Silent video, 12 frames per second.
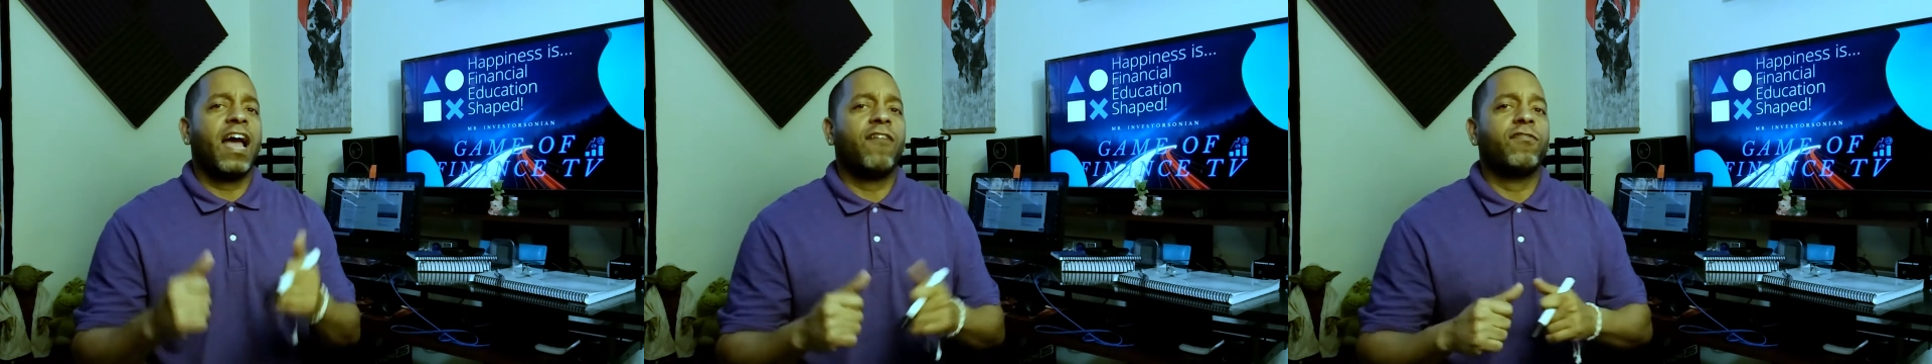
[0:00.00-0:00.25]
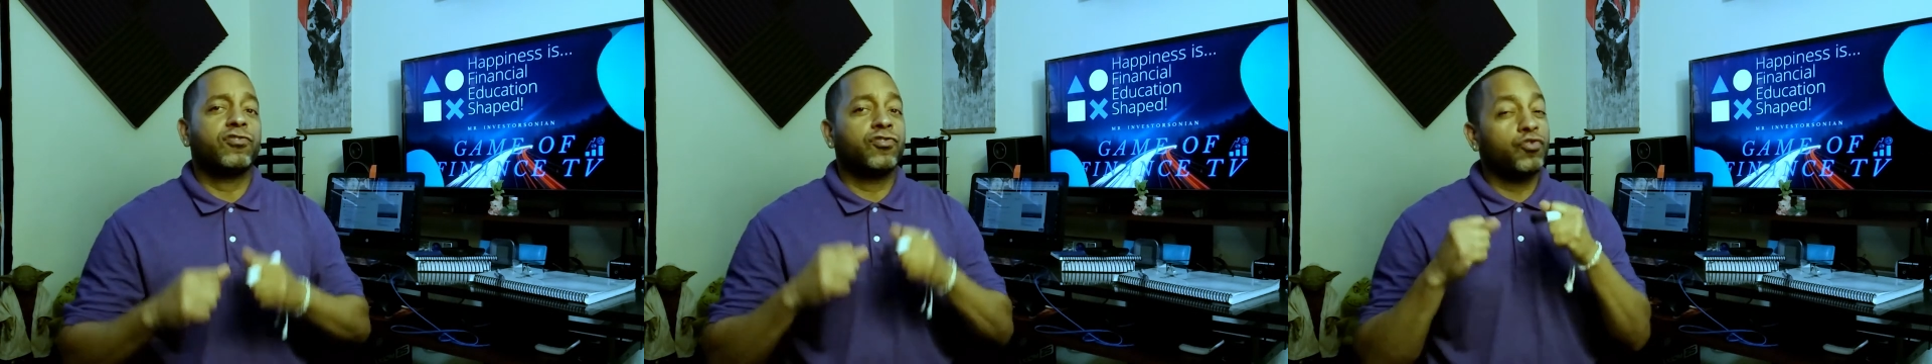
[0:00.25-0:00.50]

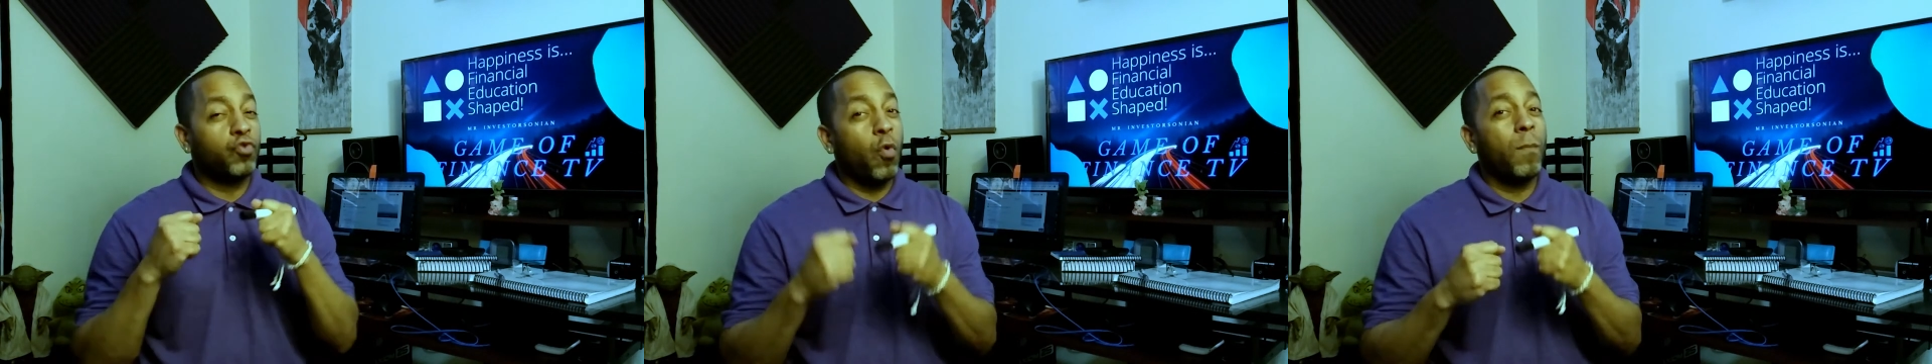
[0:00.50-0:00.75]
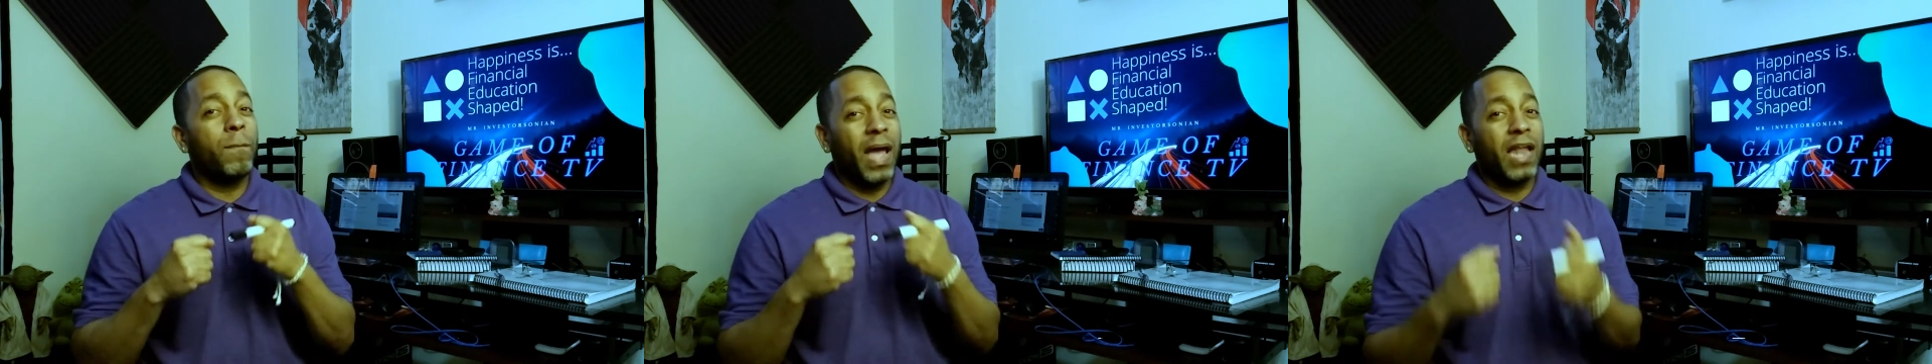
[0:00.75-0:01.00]
have a
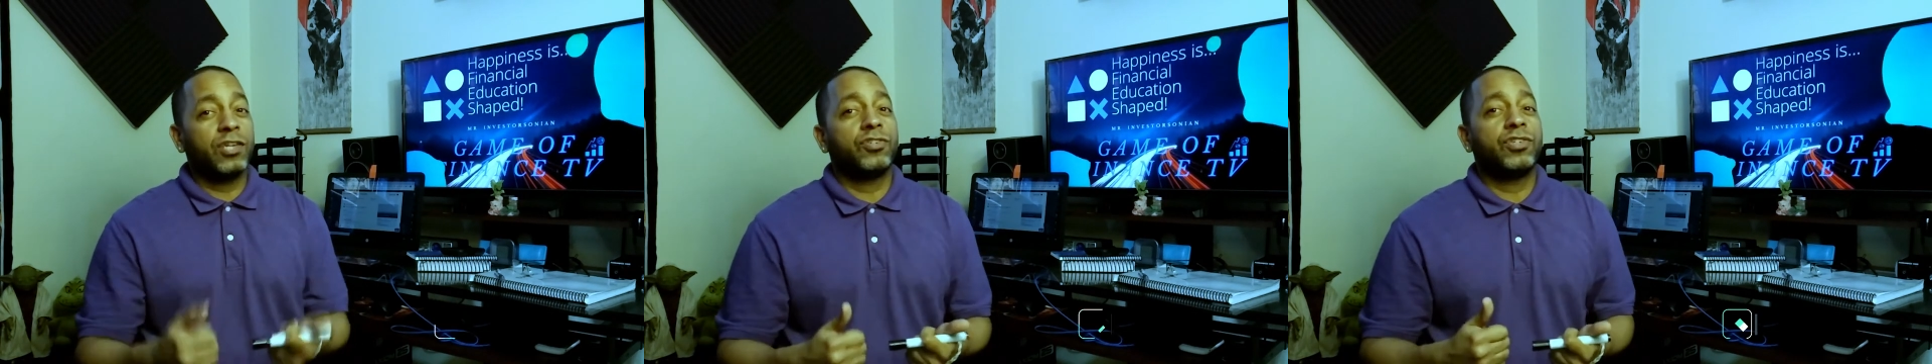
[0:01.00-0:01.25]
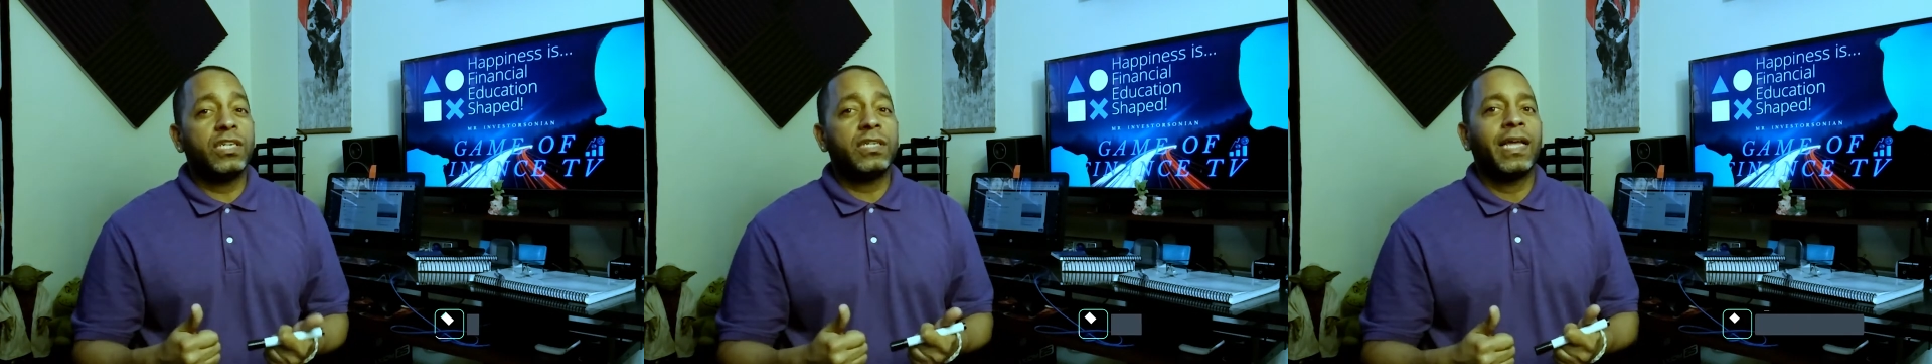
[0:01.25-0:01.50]
strong balance
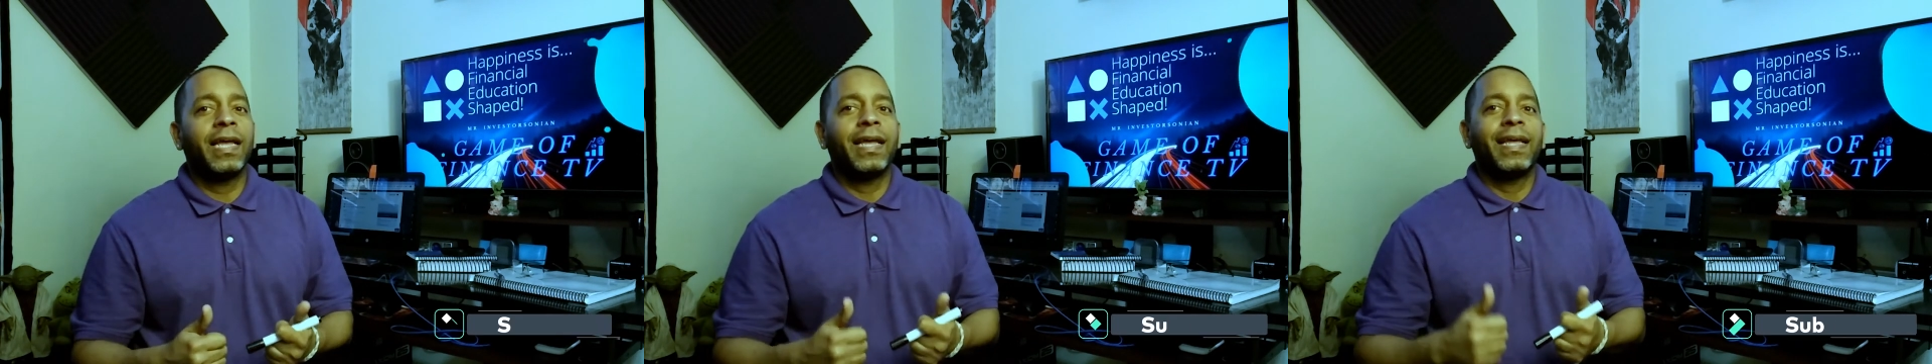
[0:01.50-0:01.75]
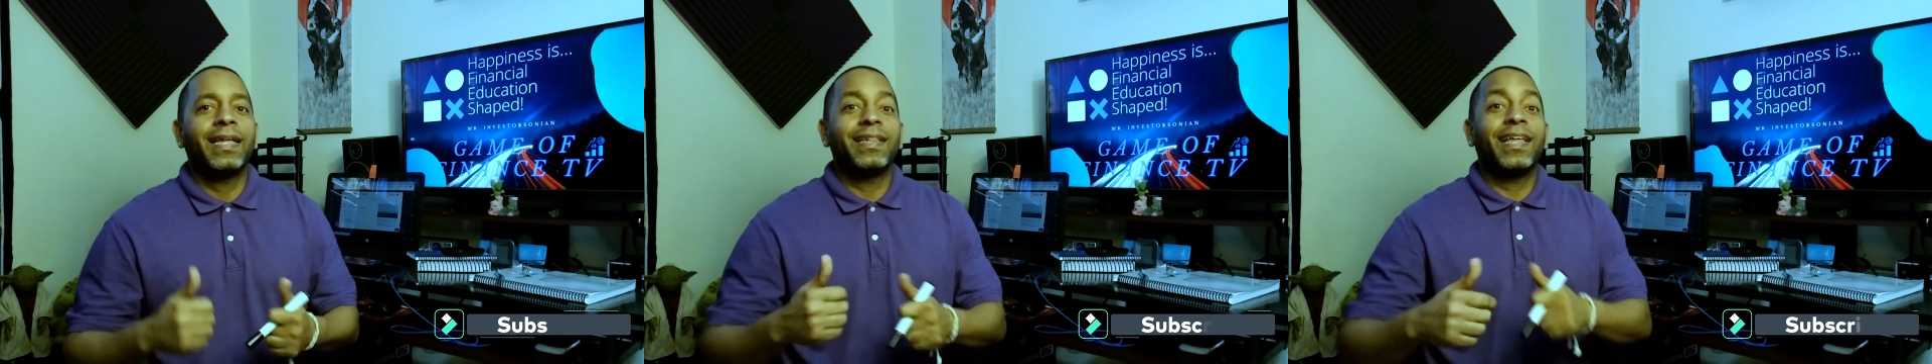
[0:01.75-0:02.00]
sheet,
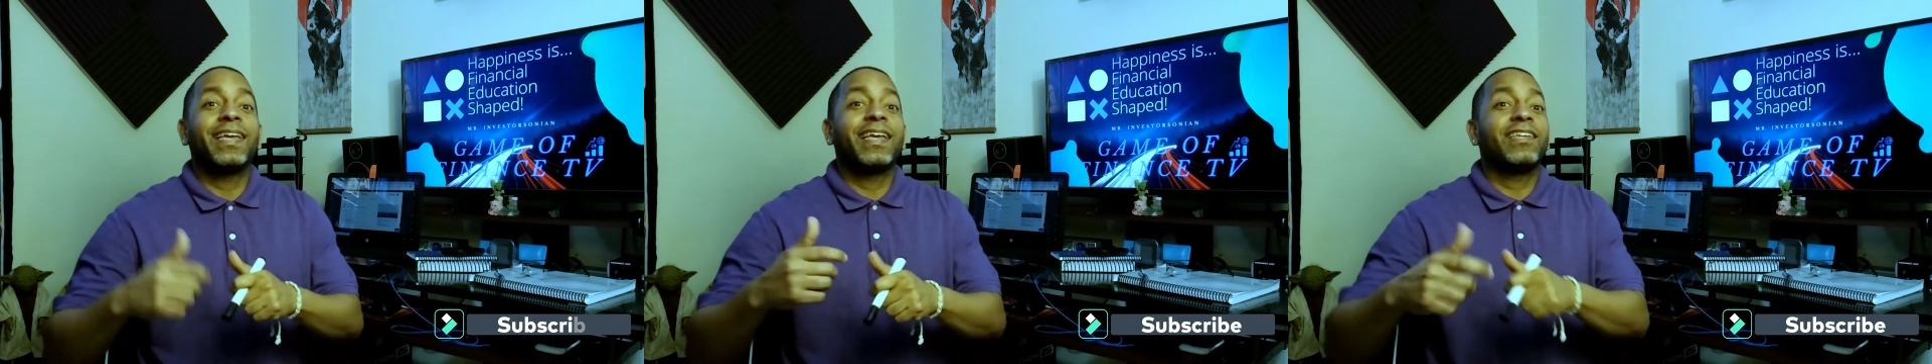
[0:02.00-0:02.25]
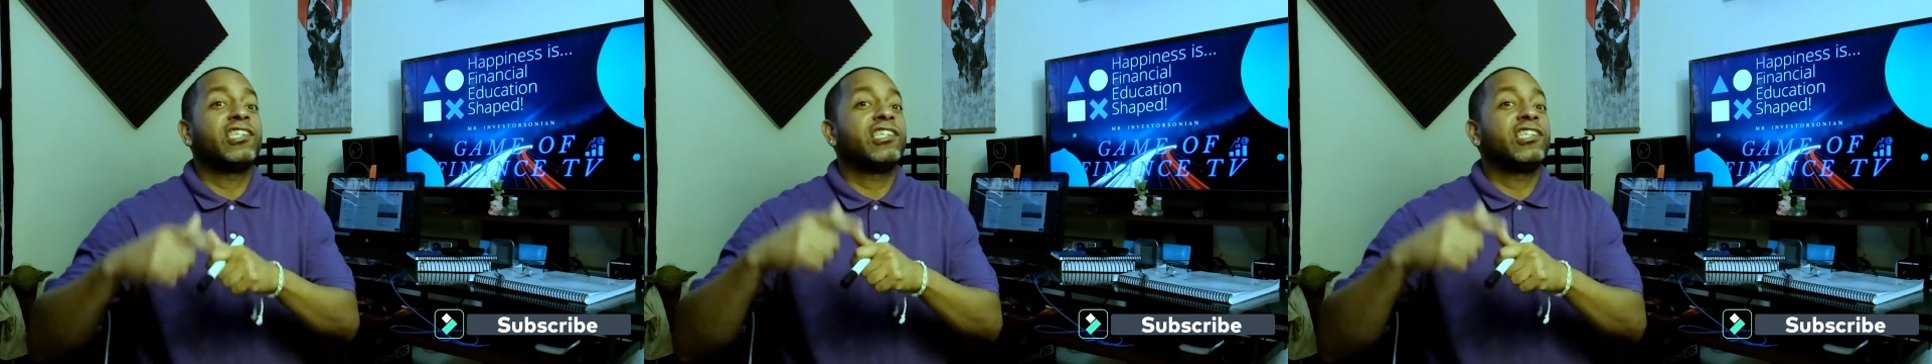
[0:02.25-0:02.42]
they can